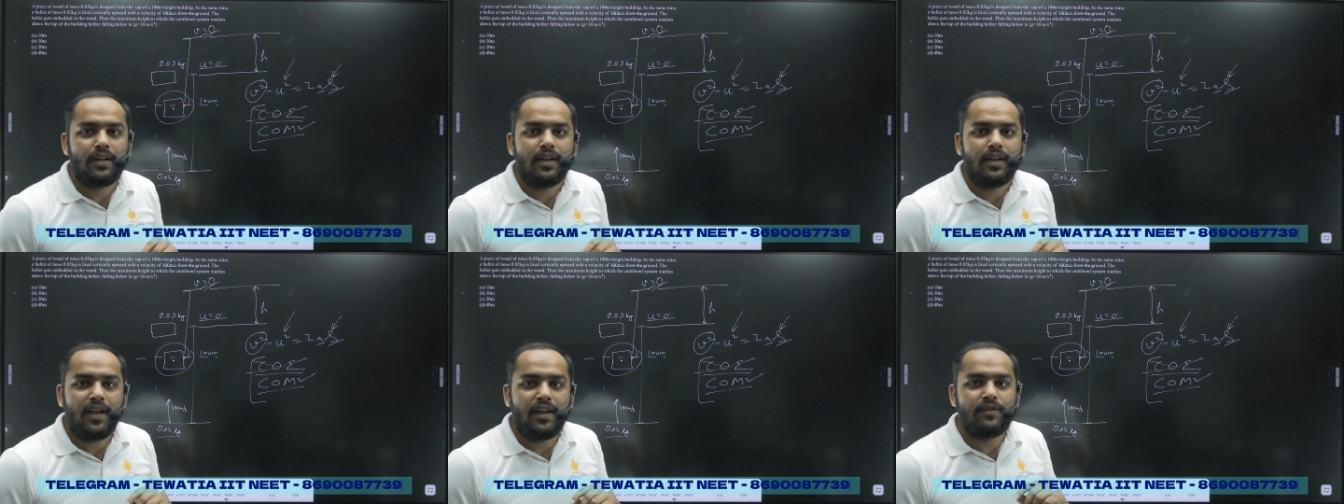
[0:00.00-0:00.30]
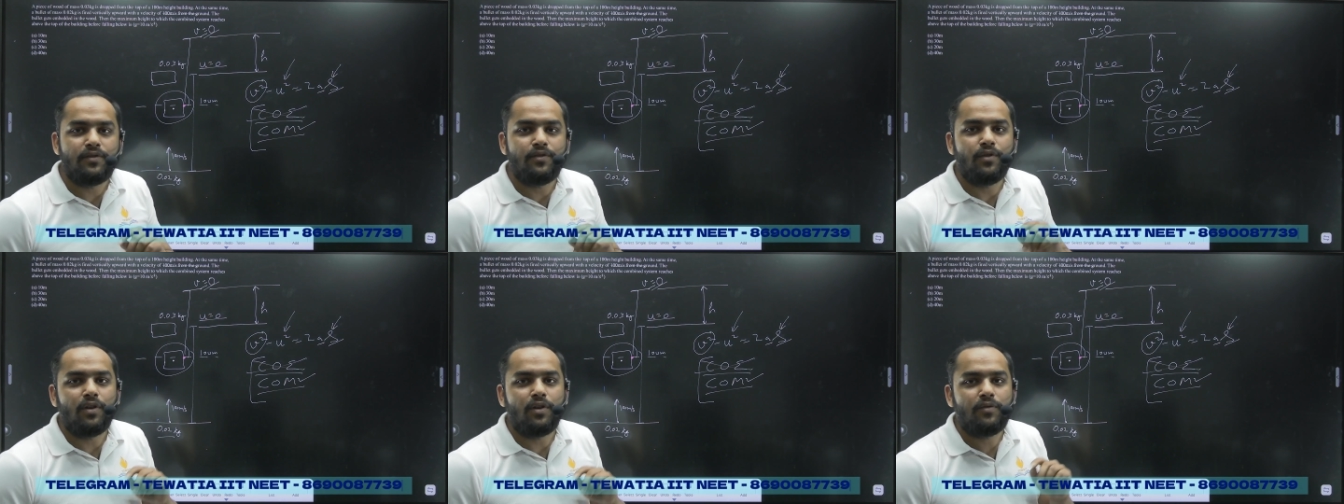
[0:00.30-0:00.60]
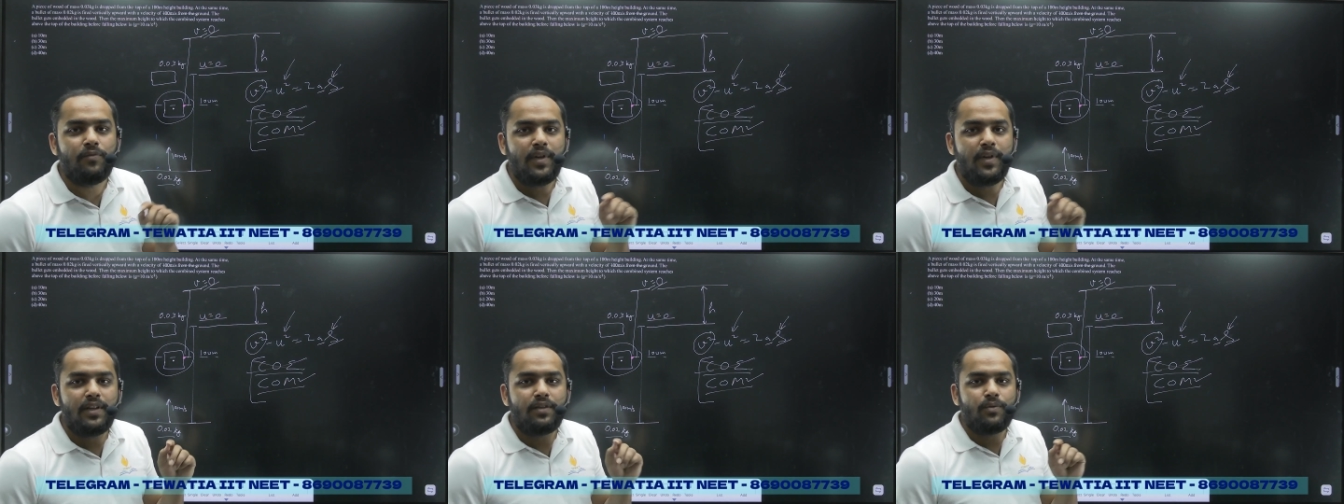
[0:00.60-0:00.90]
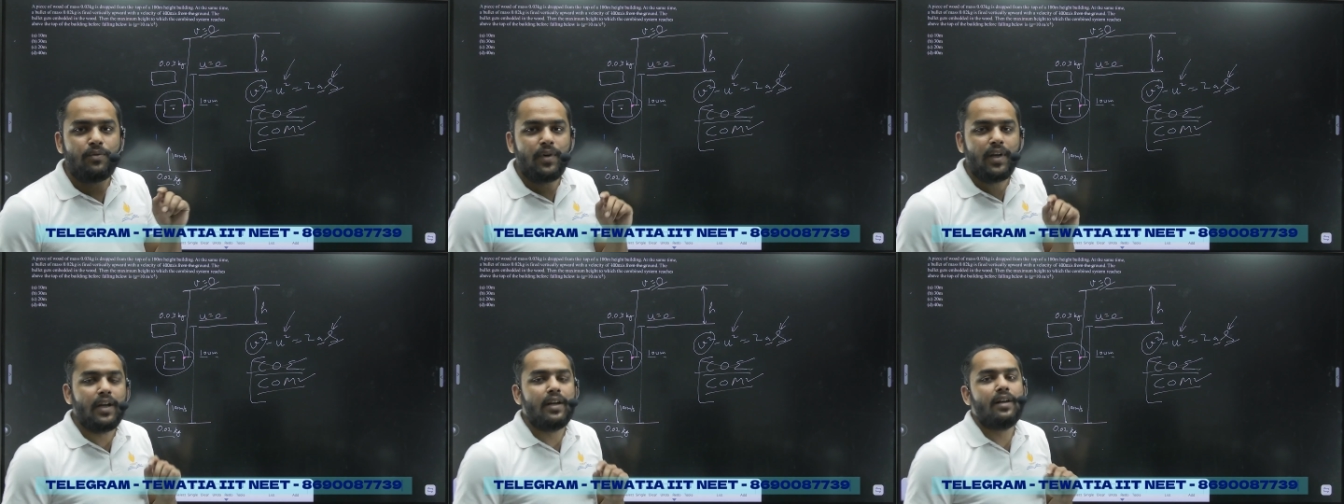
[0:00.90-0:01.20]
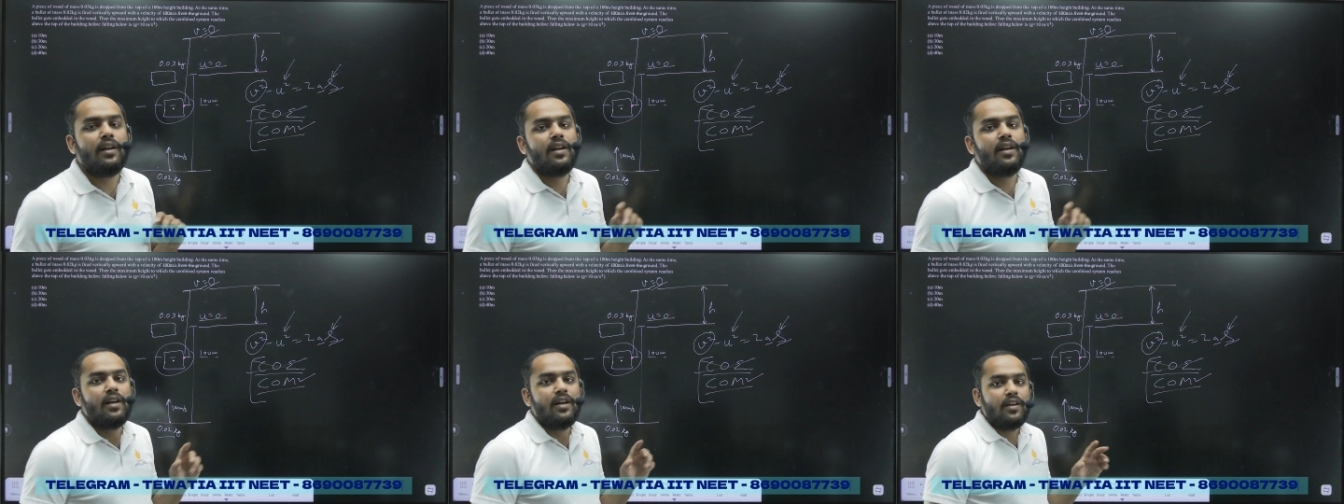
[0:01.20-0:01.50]
it's not v square,
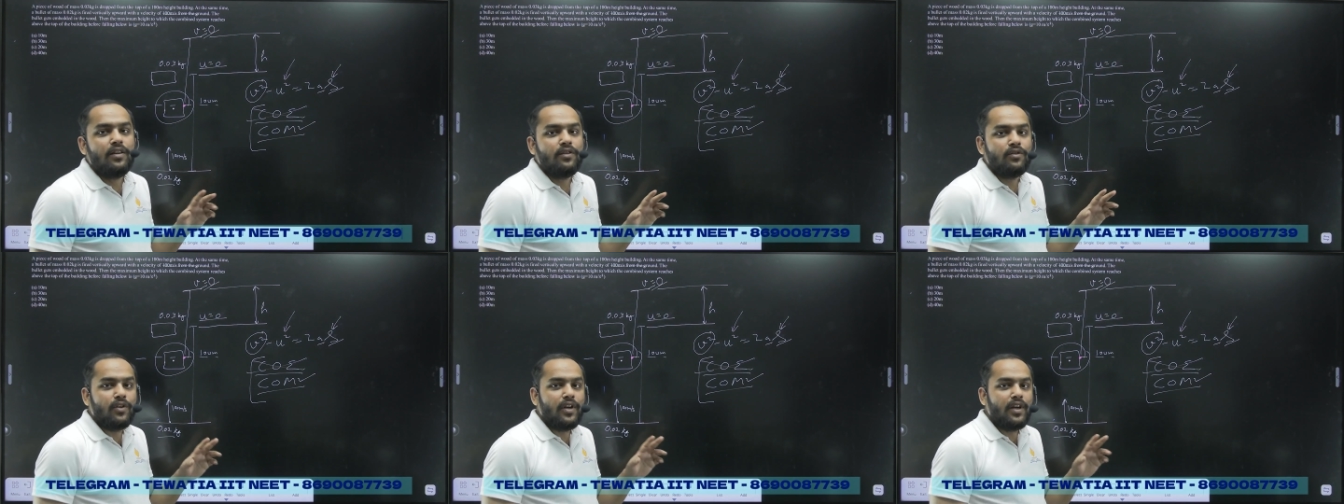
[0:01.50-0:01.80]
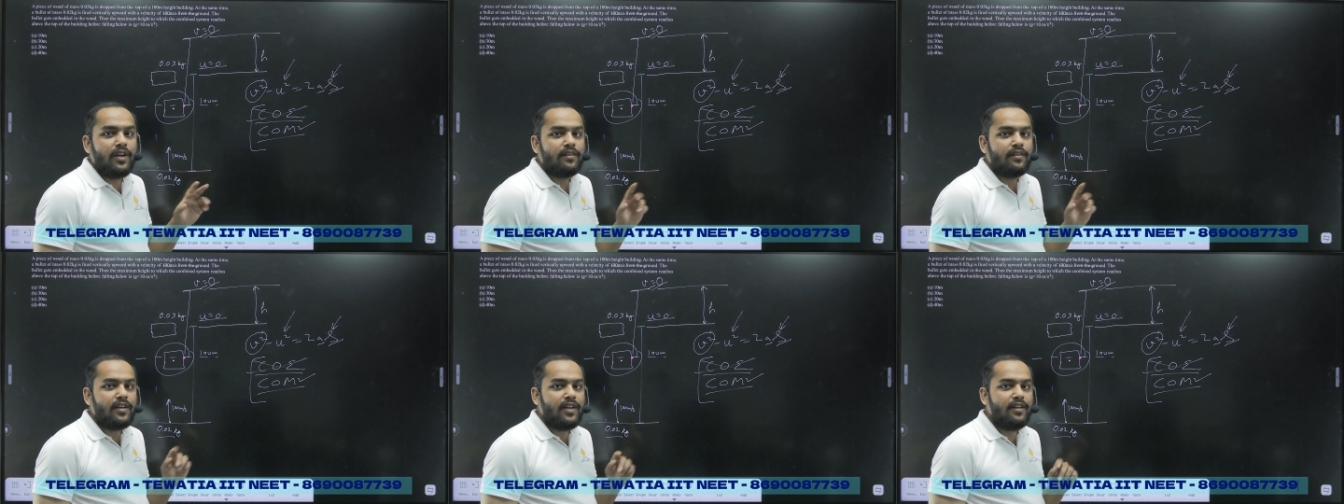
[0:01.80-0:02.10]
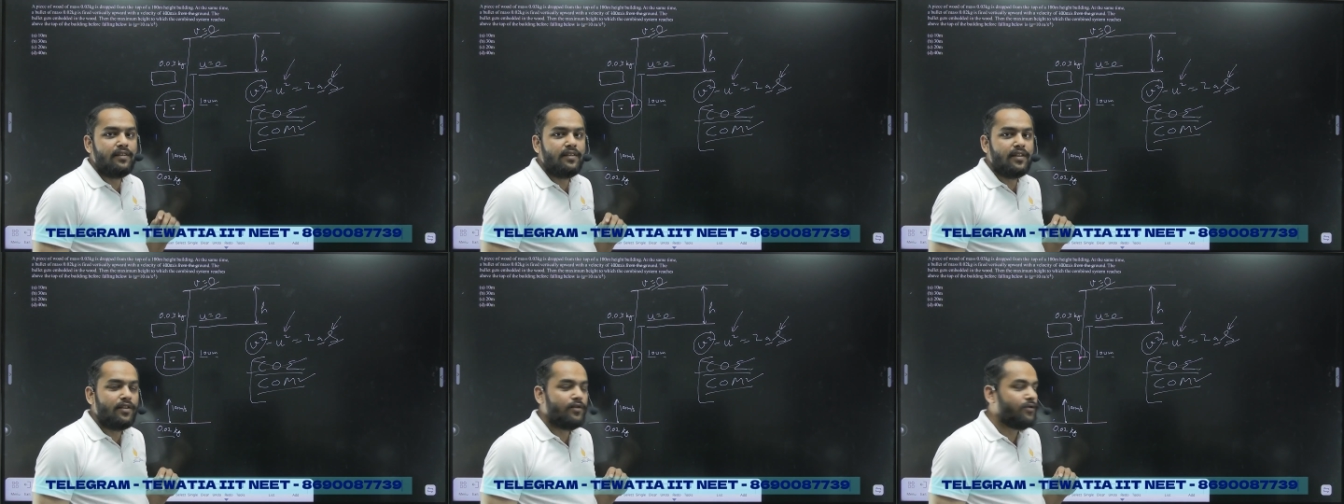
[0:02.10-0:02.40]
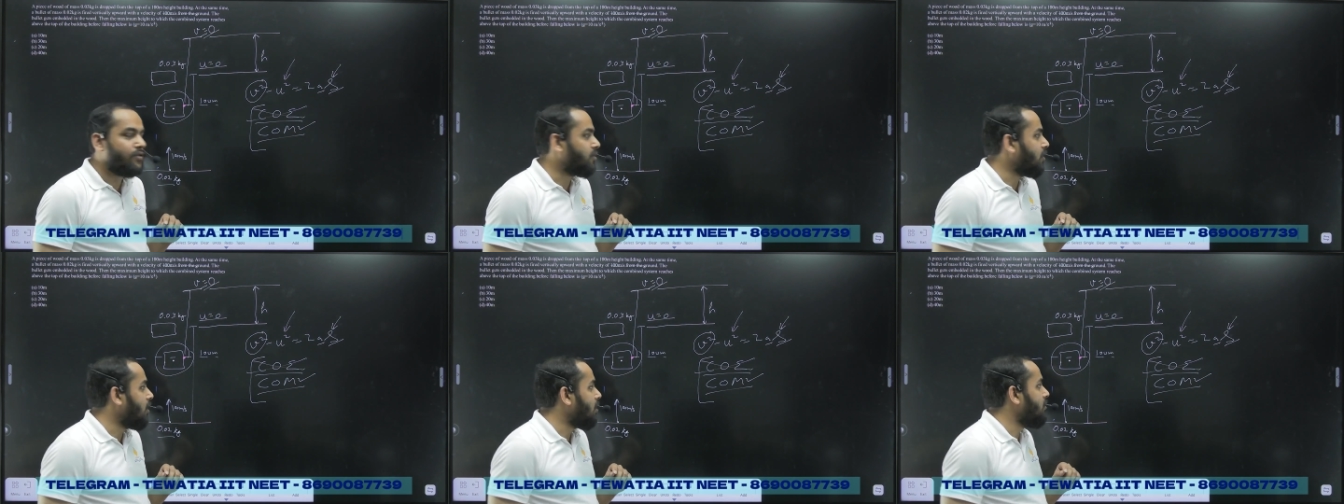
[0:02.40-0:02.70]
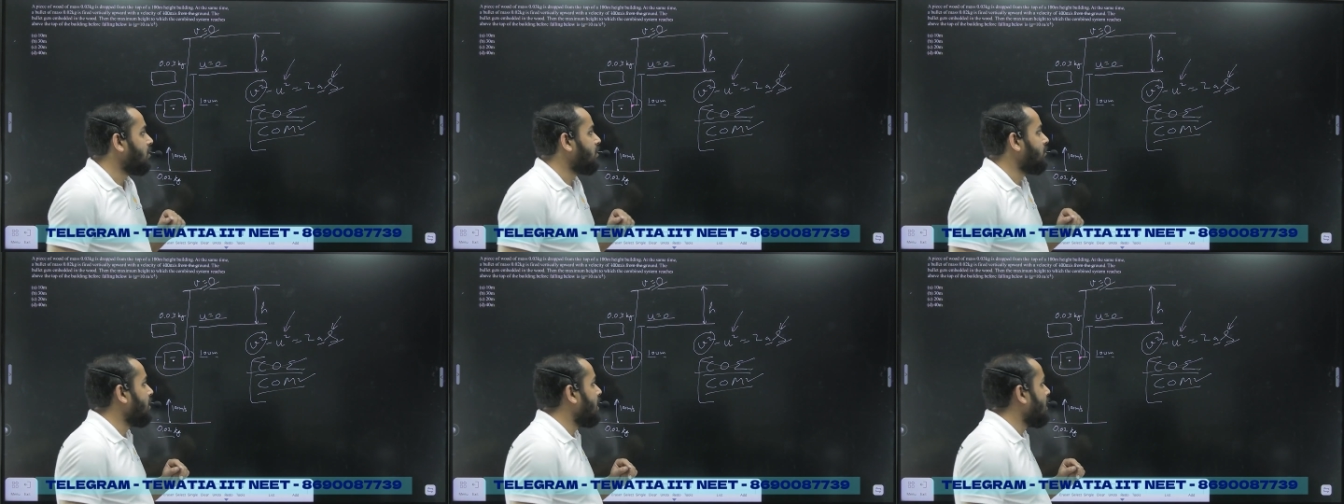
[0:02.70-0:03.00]
so it is easier to solve as well.